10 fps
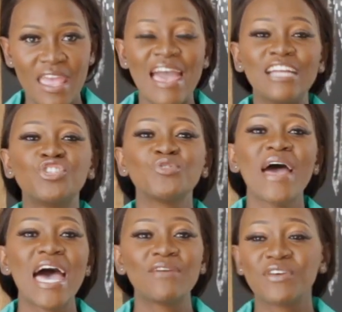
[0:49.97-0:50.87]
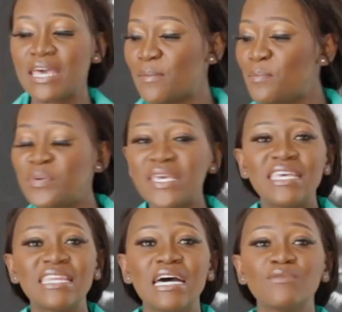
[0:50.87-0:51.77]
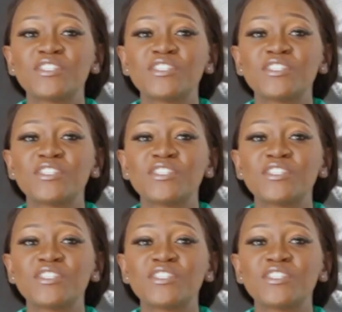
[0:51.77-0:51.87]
and you have a big enough